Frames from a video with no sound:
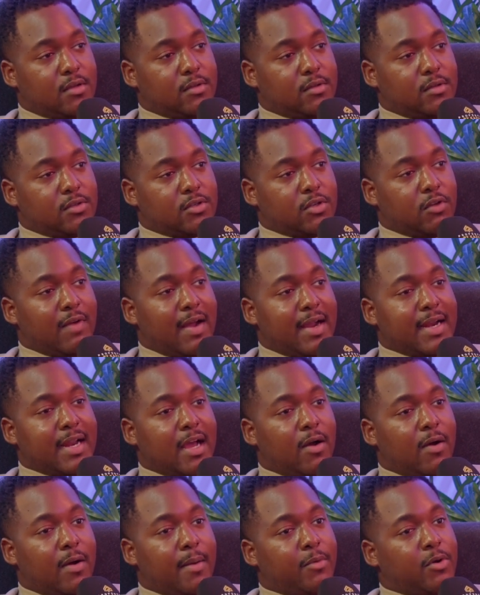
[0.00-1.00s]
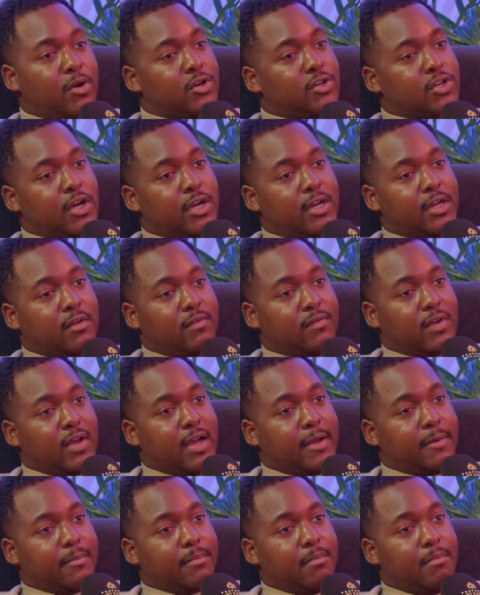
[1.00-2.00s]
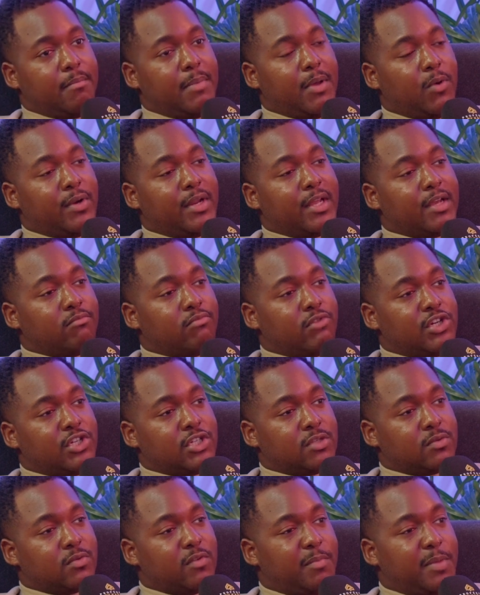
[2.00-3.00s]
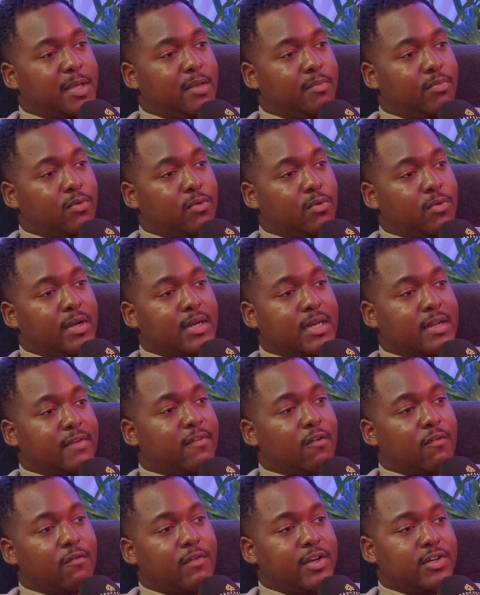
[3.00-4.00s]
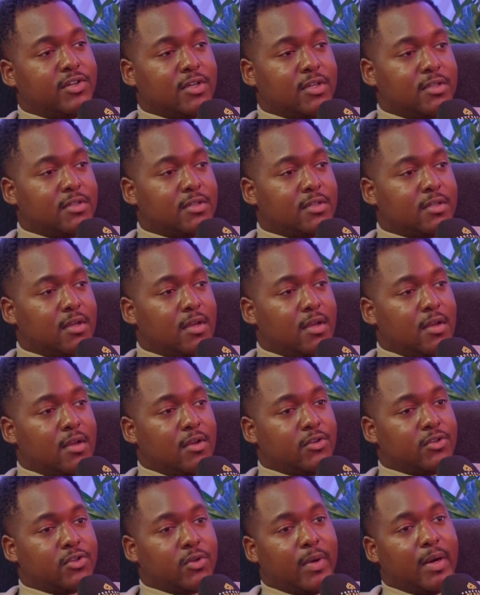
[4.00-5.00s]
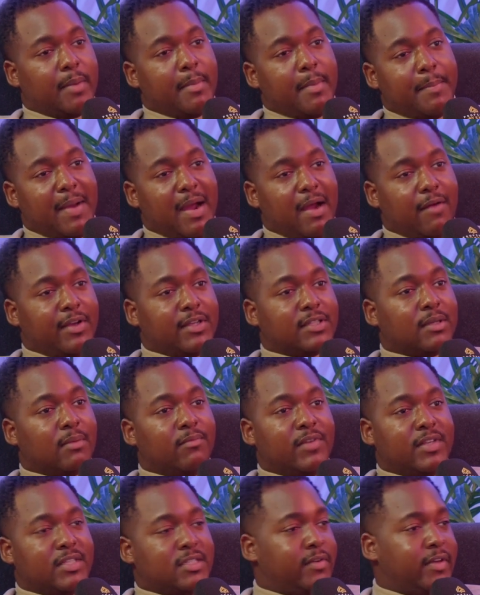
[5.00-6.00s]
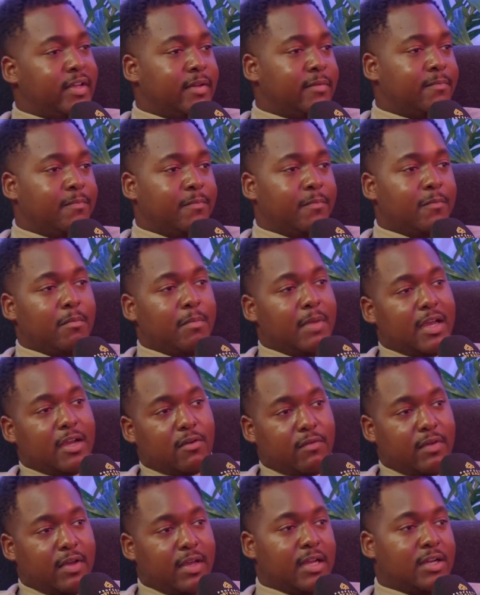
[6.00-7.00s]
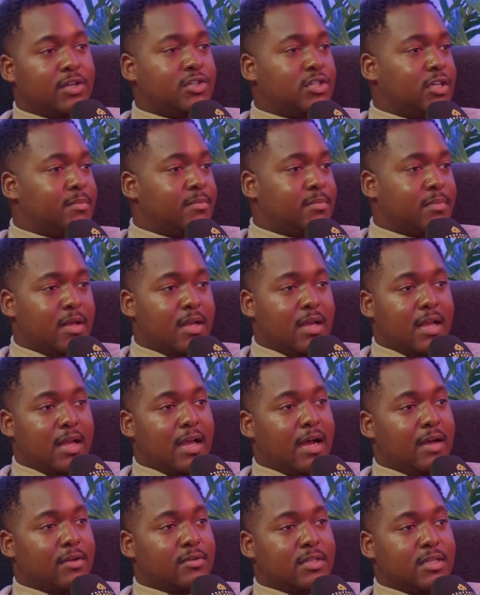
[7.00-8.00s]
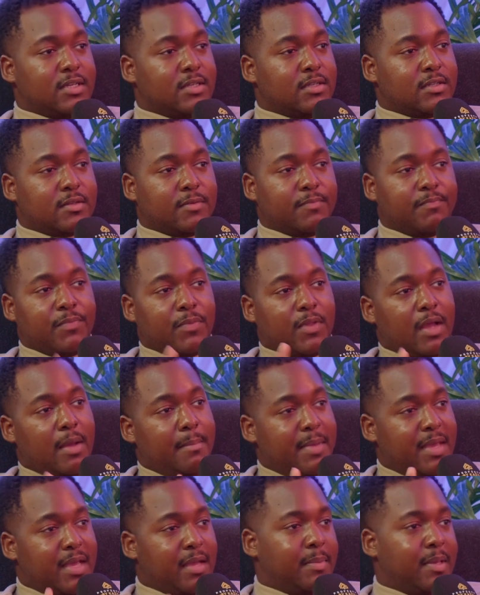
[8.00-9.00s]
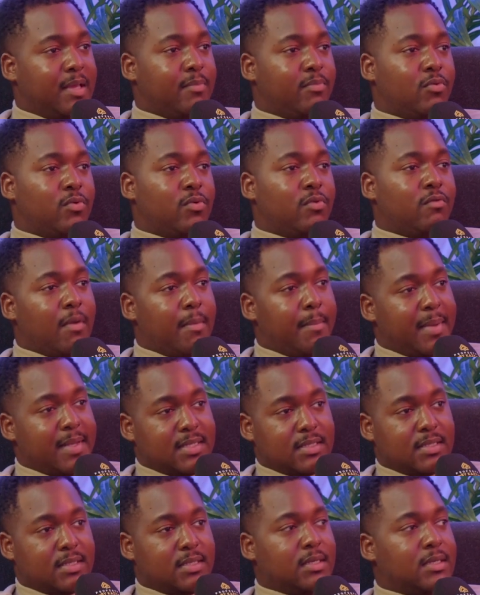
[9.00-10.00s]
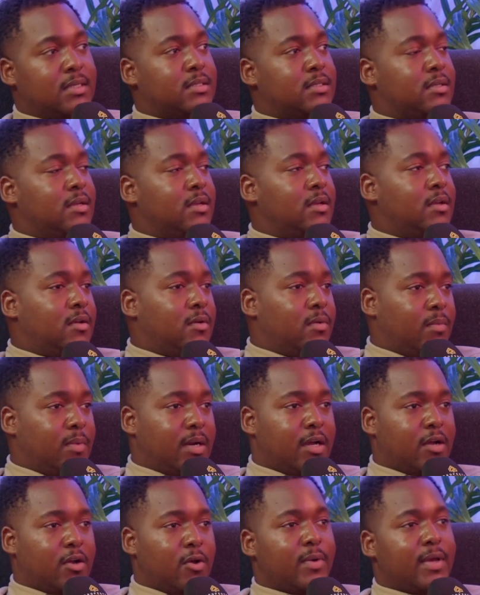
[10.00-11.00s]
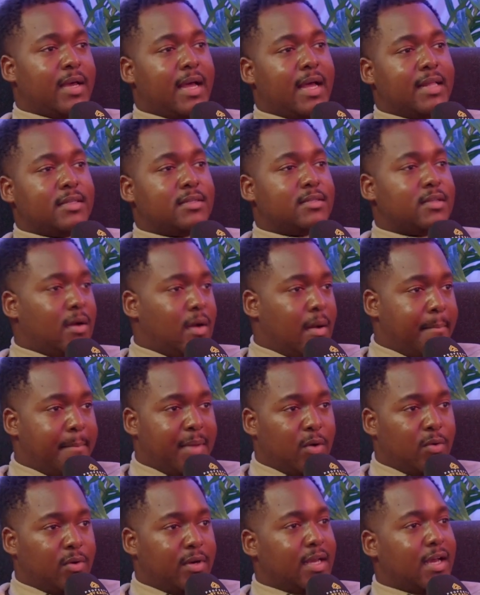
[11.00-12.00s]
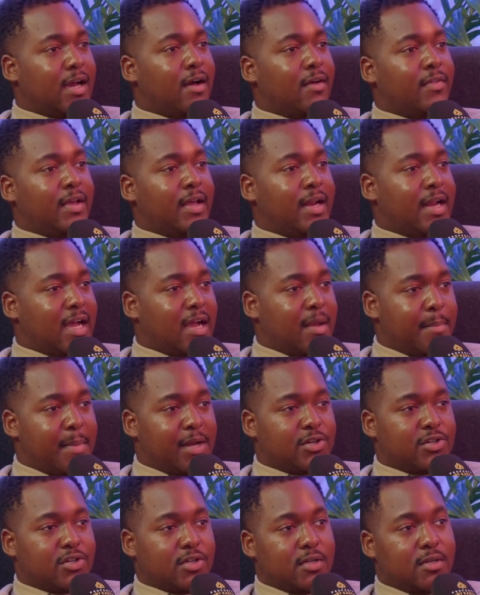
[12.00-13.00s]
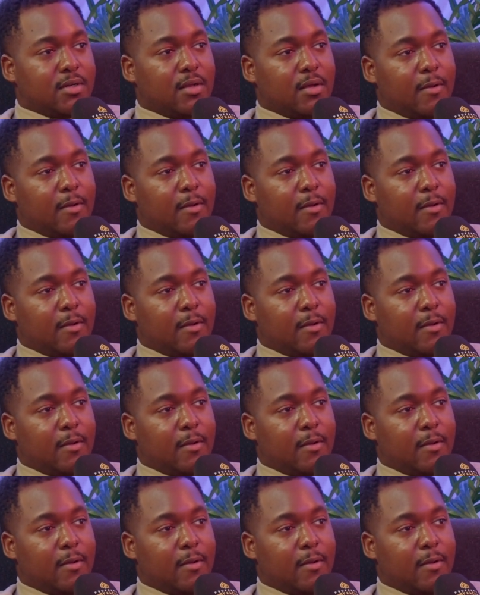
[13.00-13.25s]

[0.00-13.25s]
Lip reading: So right now I'm on a journey of like building bridges with people in different regions. So when I'm in Paris, I'm visiting bakery and gym houses. I'm meeting people who run businesses. When I go Cannes, I'm building out there. Like I mentioned,